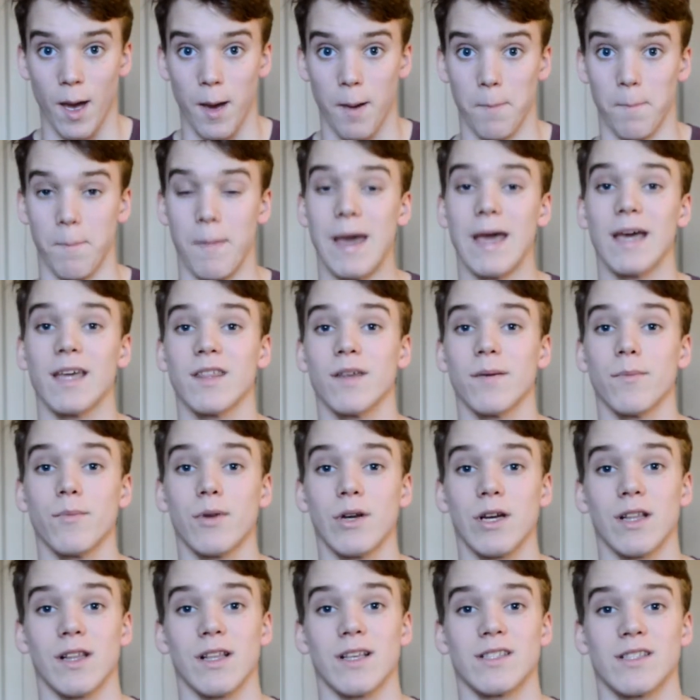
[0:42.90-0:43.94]
Make them
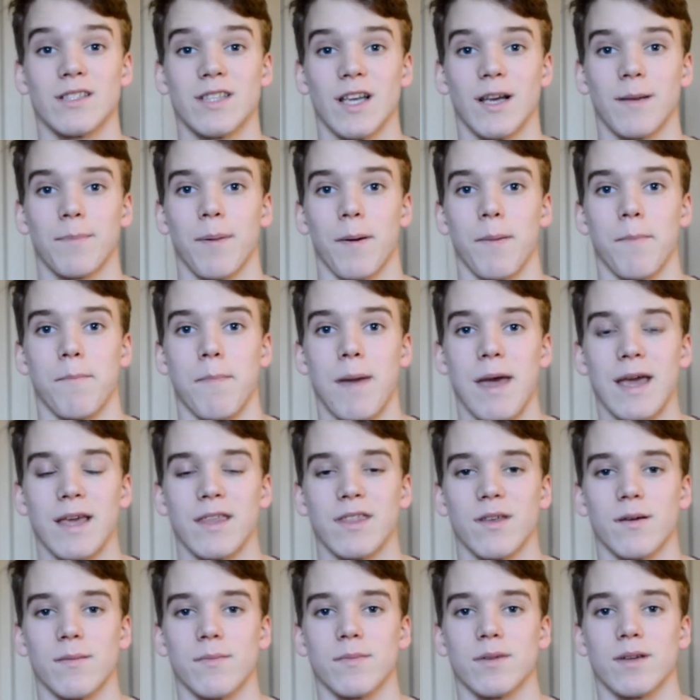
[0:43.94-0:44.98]
realistic, but make
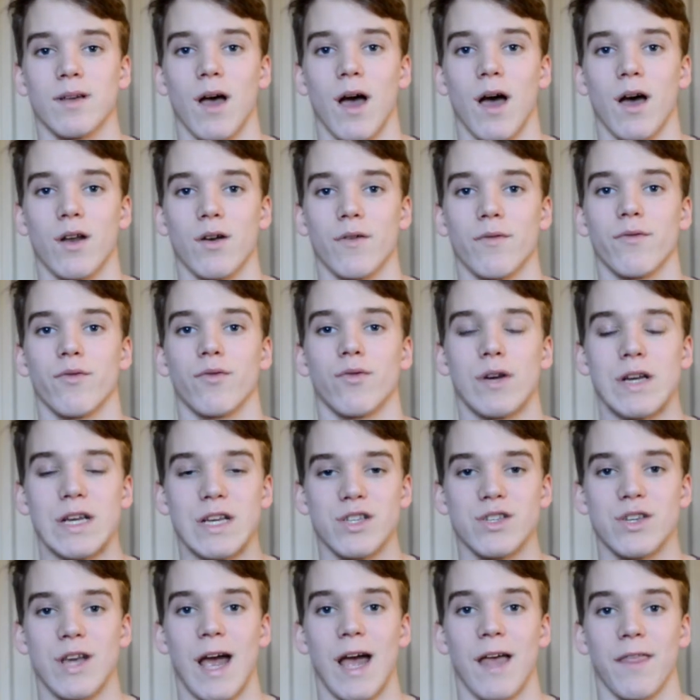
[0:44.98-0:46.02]
them out of
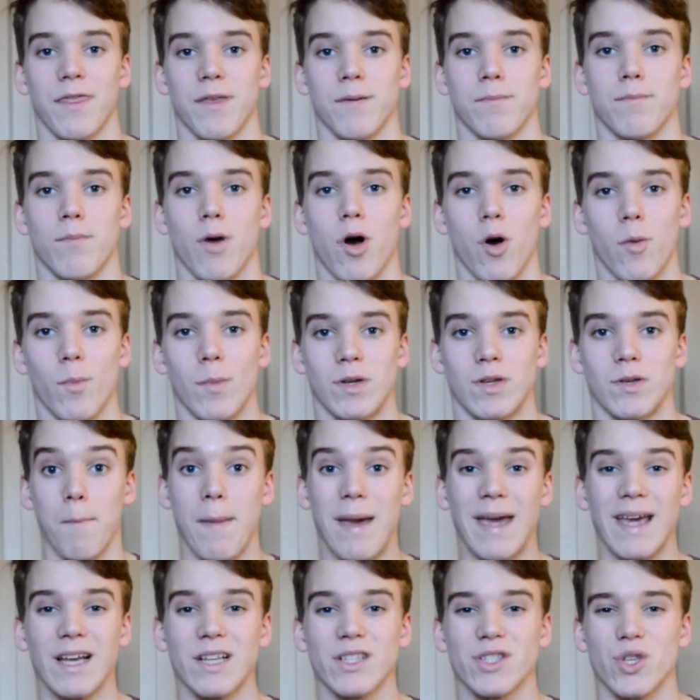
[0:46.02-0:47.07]
reach at the moment.
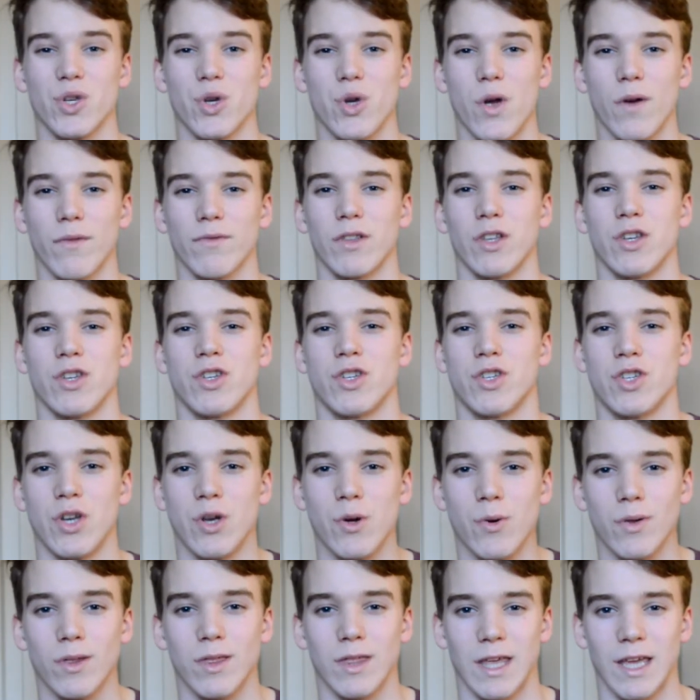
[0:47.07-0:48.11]
Make it so you have to
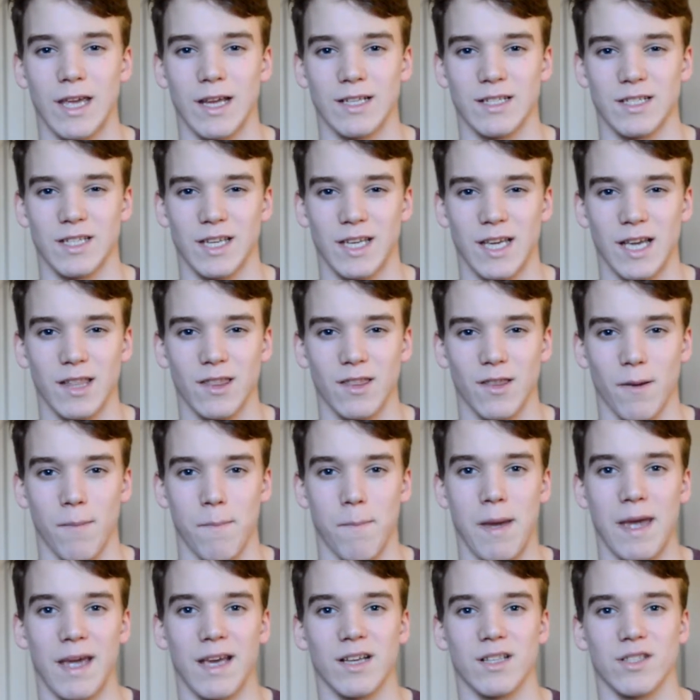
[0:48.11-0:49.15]
do things to get them.
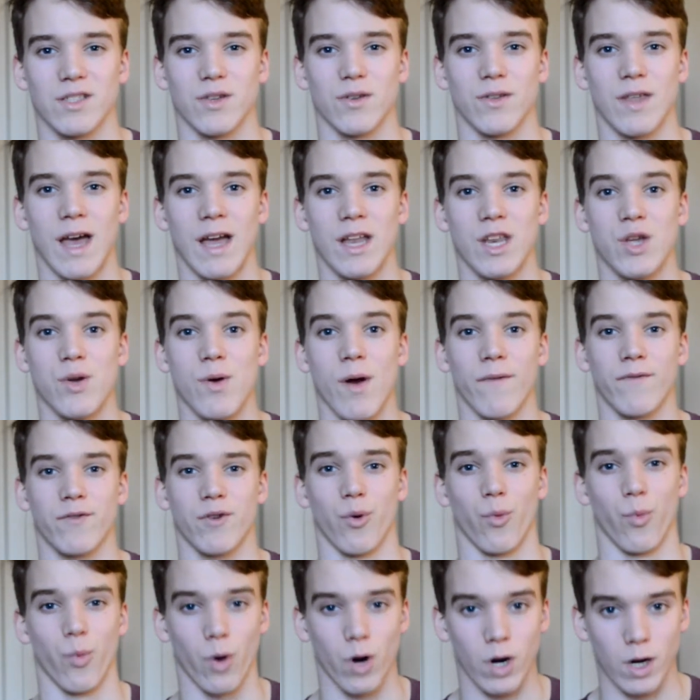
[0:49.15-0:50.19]
Make it so that you have to
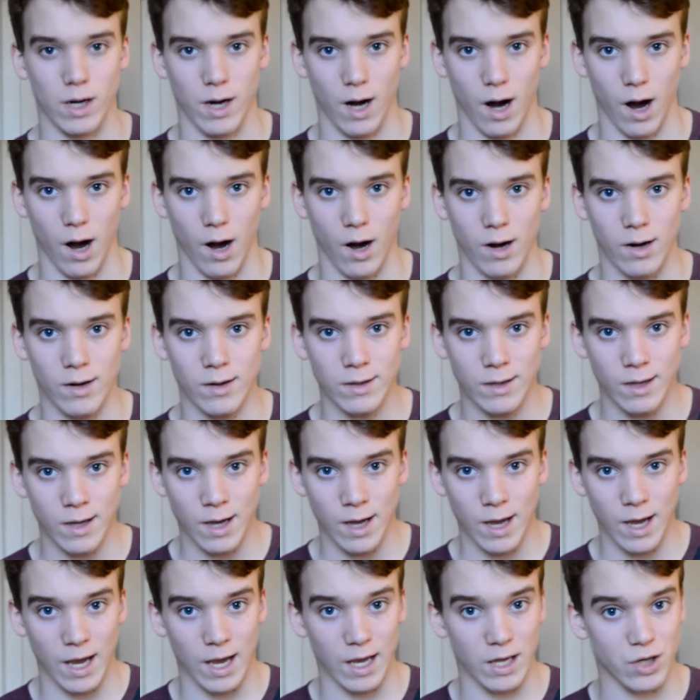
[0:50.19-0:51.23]
work hard
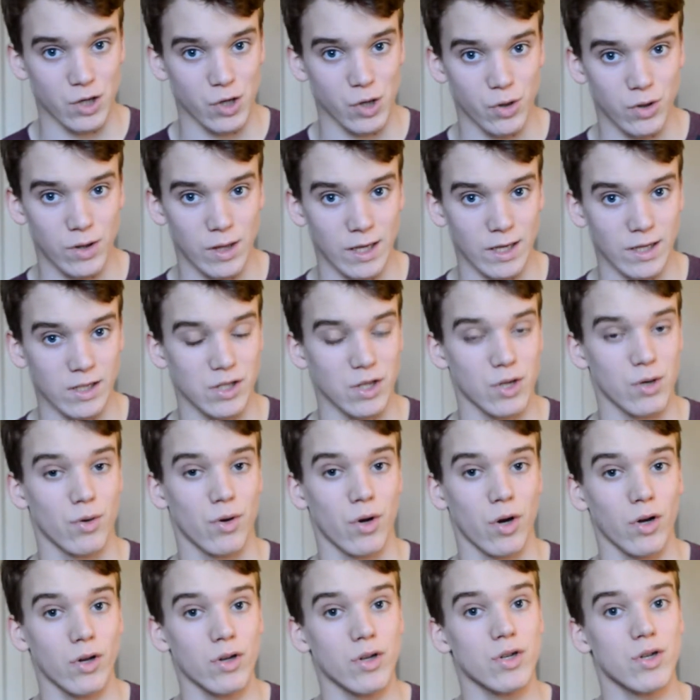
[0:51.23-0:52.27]
and do things you
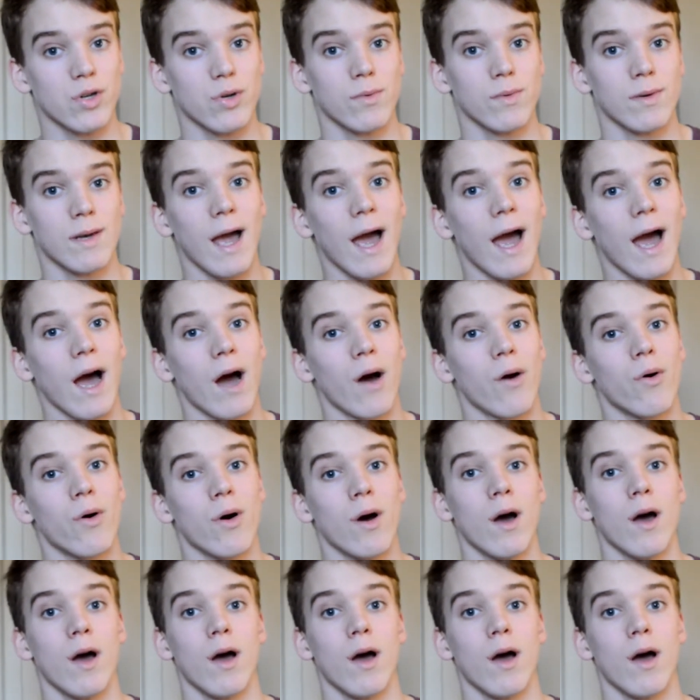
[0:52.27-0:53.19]
couldn't do now